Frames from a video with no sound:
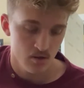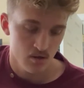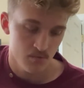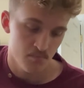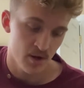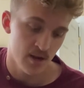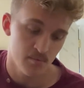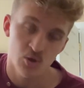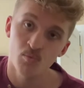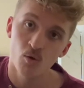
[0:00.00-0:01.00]
bring it up
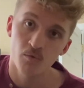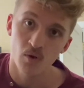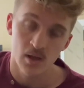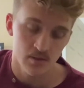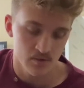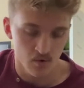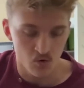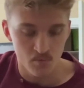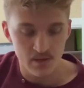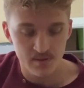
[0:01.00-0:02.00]
2 more frets, so it'll
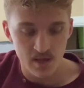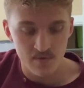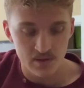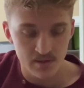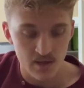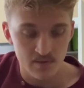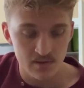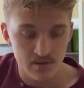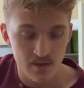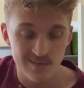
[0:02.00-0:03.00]
be 7, 7,
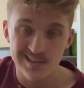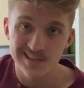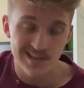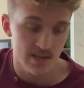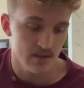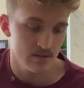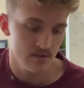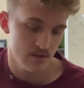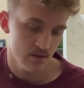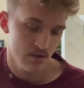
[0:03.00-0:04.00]
7, 6,
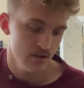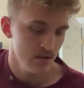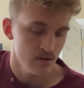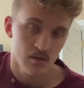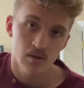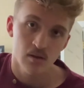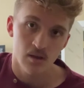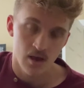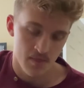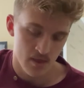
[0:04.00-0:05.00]

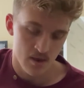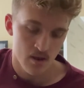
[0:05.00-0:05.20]
and then